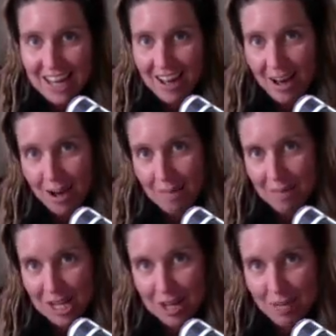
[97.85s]

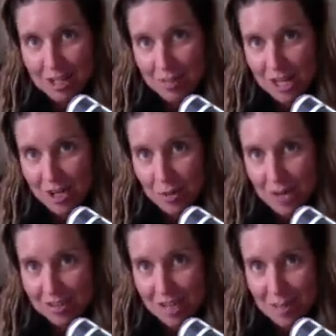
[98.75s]
like you'd be spinning your
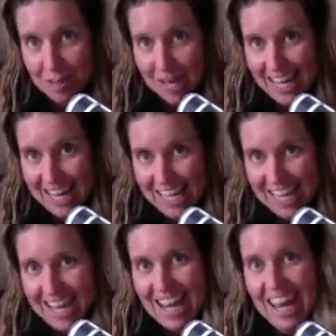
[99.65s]
wheels on the bike,
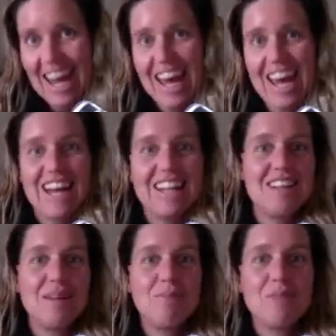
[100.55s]

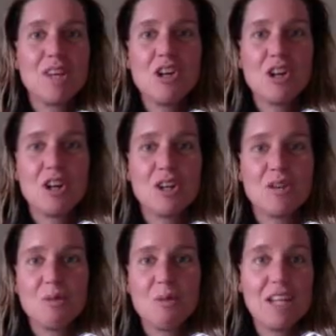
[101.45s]
and you're
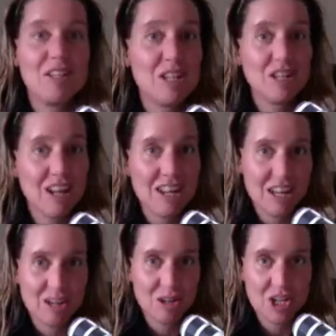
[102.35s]
wasting a lot of
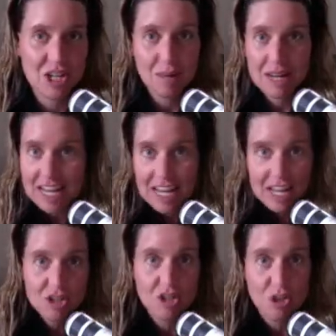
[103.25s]
energy by
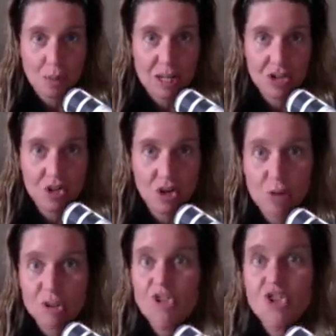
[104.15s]
taking so many
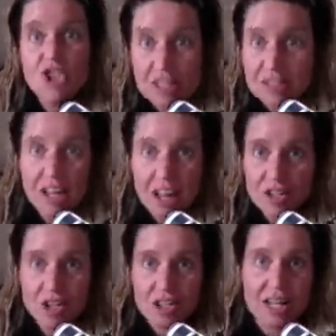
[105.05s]
strokes just
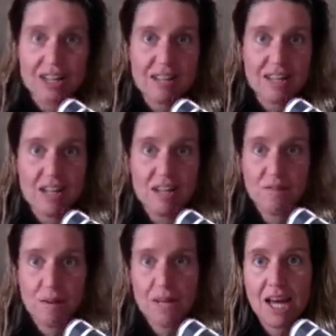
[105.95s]
because you're not extending
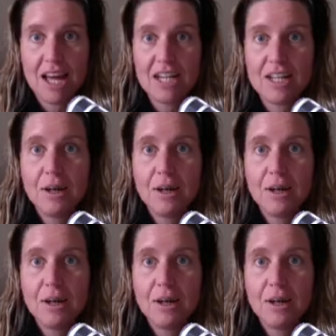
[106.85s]
from behind.